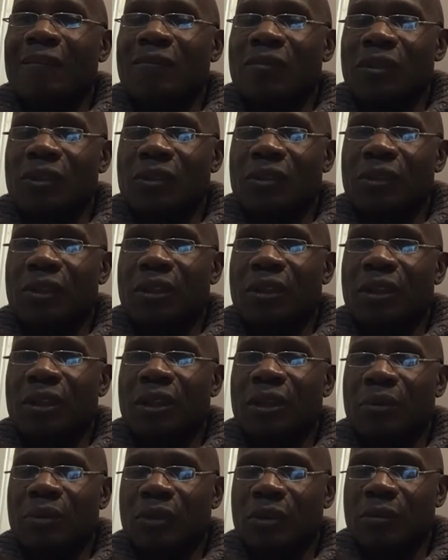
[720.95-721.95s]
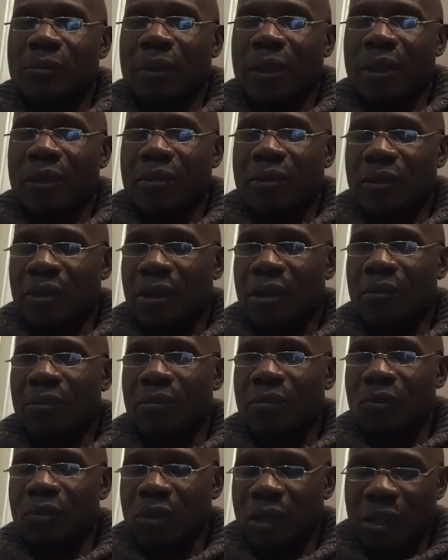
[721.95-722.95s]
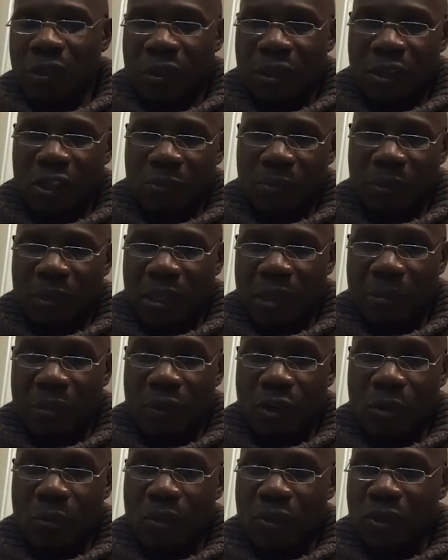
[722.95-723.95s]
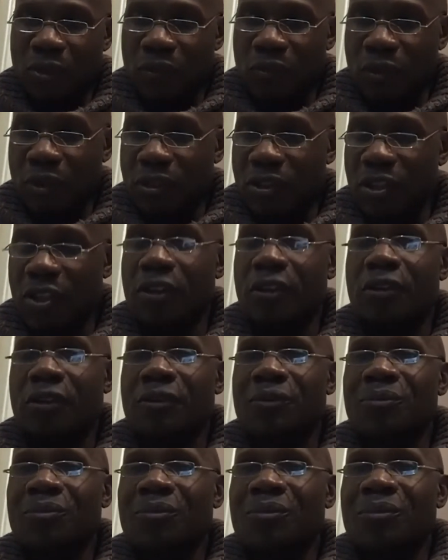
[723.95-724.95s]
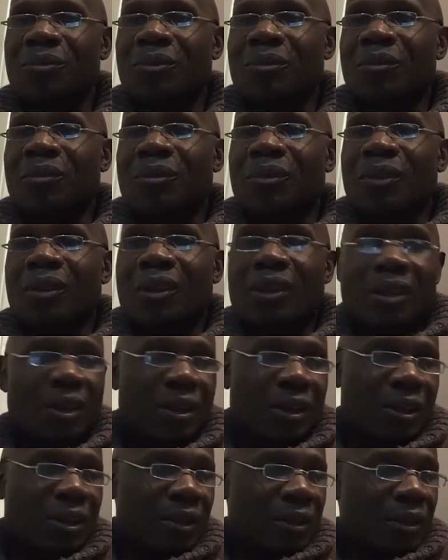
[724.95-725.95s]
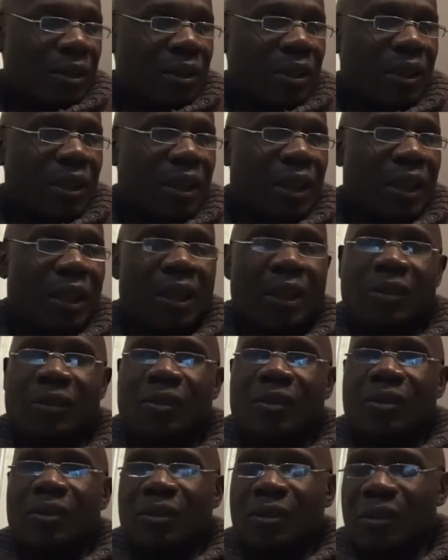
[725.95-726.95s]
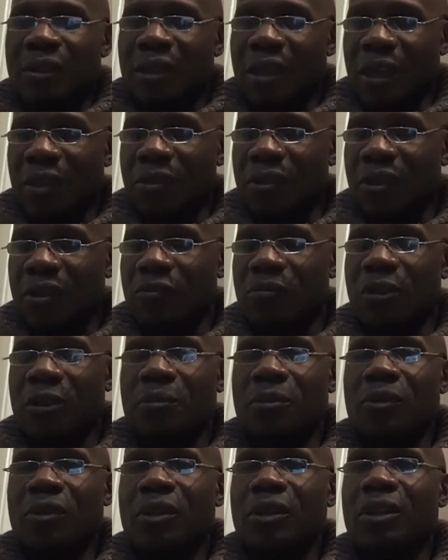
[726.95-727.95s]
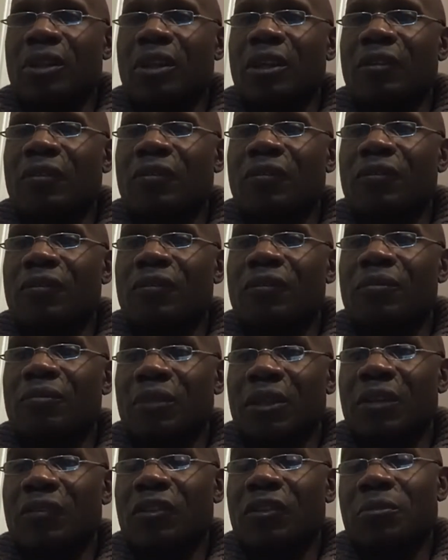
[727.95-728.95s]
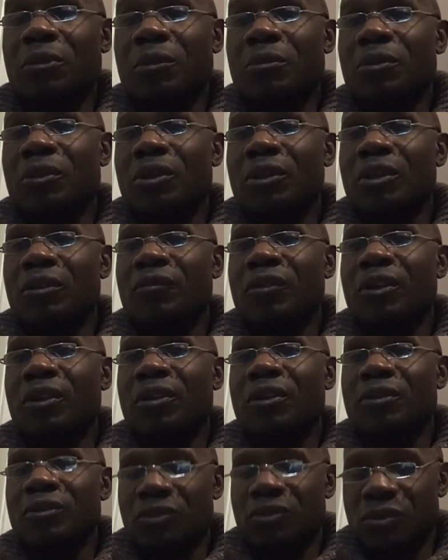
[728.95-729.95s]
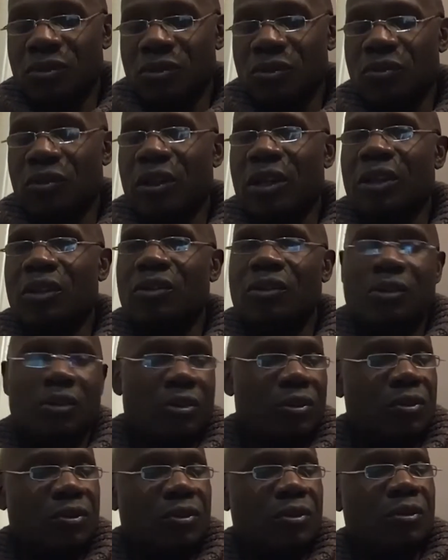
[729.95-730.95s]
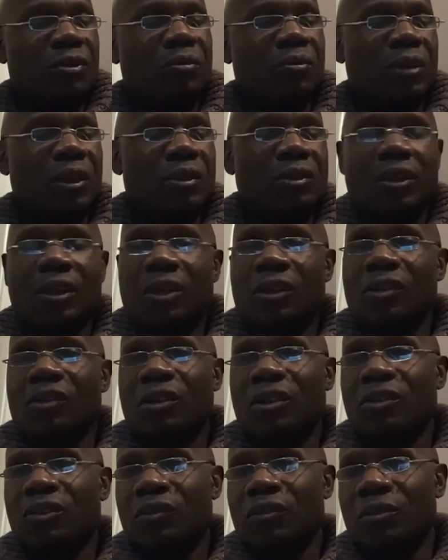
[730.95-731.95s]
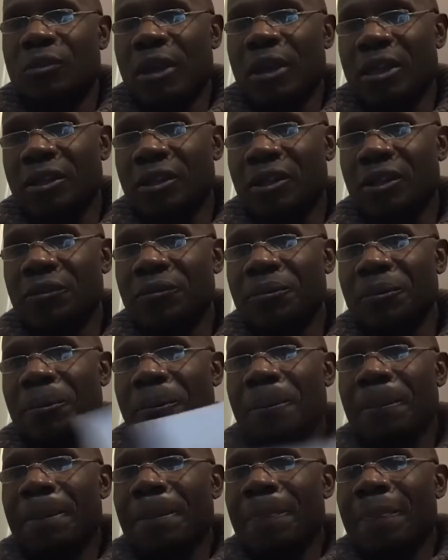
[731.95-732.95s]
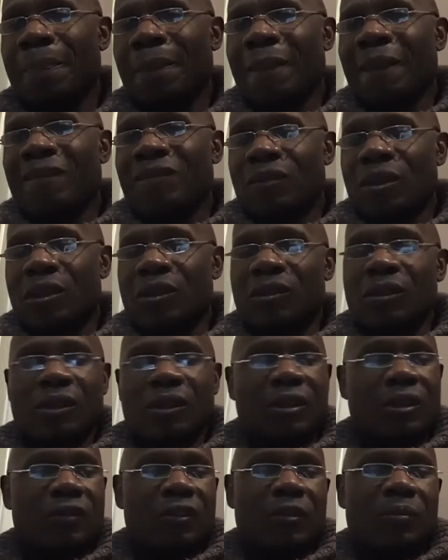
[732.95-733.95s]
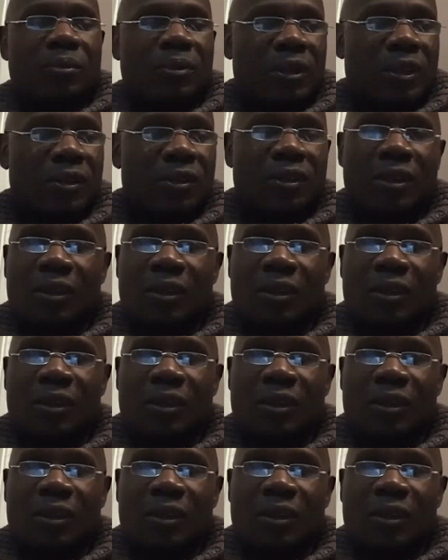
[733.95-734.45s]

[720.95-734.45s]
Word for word: Obviously, it was about um, what I think has become a, almost a frontier, uh, and the ethic of people that live, many of the people that live there, trying to maintain a sense of humanity as they live in a place